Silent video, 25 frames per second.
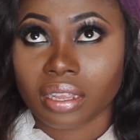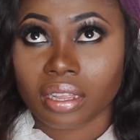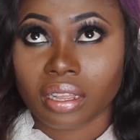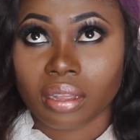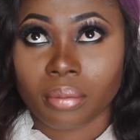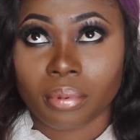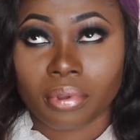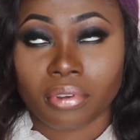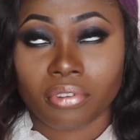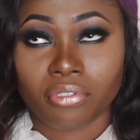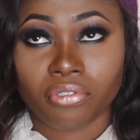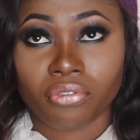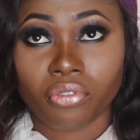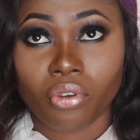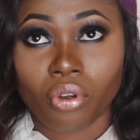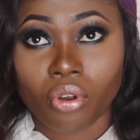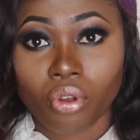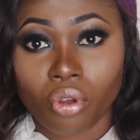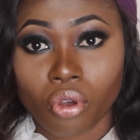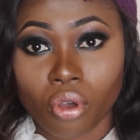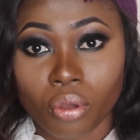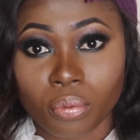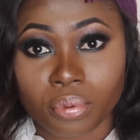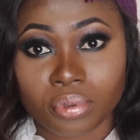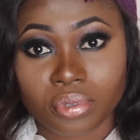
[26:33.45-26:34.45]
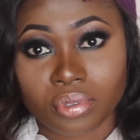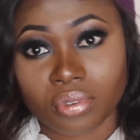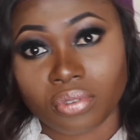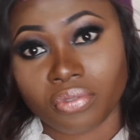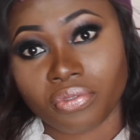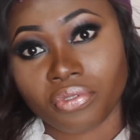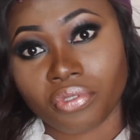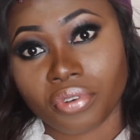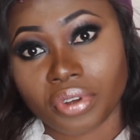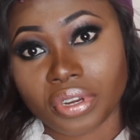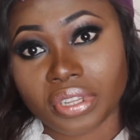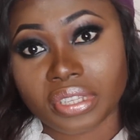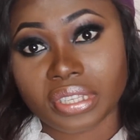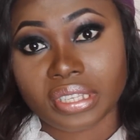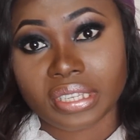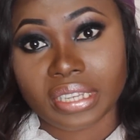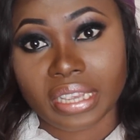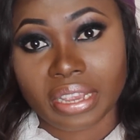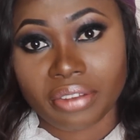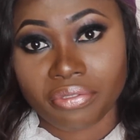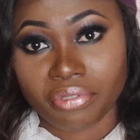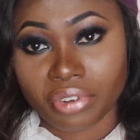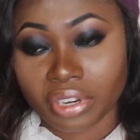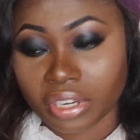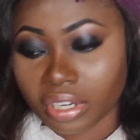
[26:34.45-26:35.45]
about 4 cups of green
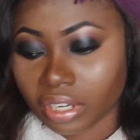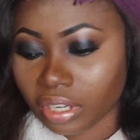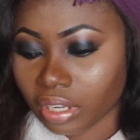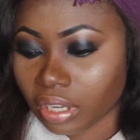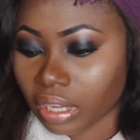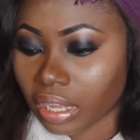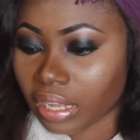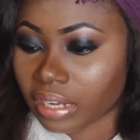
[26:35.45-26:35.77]
tea every day,